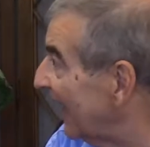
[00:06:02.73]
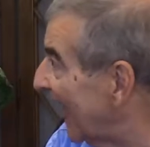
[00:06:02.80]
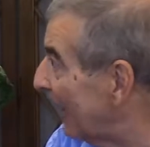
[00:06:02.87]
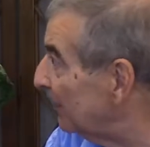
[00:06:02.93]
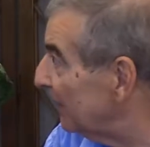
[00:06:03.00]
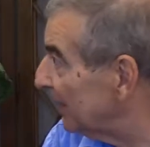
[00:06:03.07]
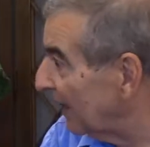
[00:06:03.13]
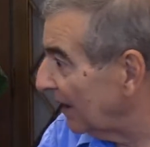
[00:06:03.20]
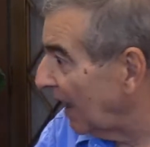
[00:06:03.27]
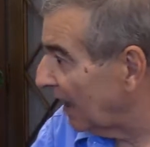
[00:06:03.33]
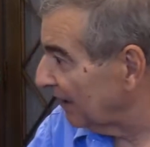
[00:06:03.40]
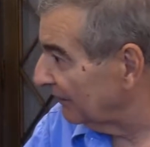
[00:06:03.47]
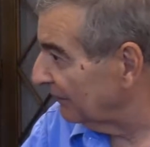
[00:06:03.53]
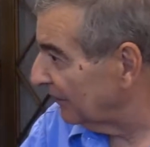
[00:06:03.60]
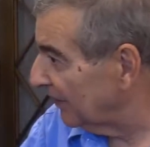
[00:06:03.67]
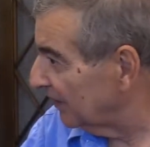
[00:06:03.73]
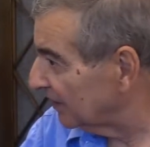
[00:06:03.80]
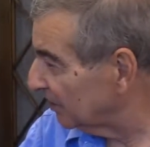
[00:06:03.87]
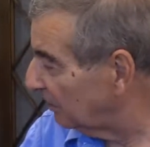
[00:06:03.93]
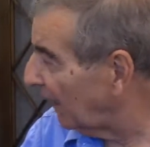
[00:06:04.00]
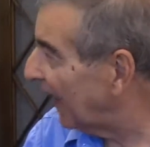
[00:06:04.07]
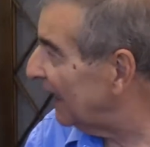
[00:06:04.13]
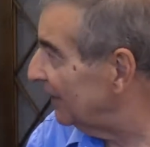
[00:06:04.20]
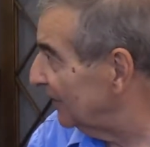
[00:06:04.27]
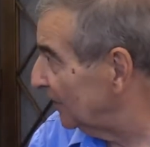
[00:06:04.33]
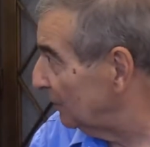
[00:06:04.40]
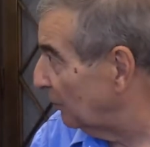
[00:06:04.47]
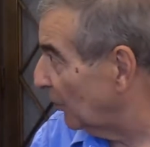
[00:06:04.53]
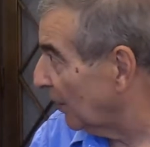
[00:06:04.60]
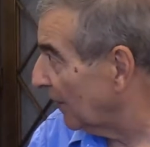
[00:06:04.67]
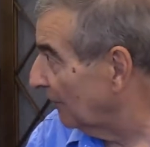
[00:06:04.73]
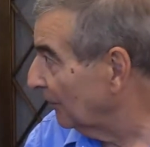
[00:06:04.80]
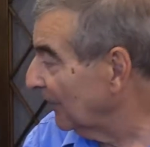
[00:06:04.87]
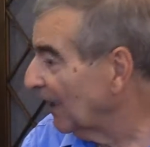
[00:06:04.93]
happened that kind of inspired this book.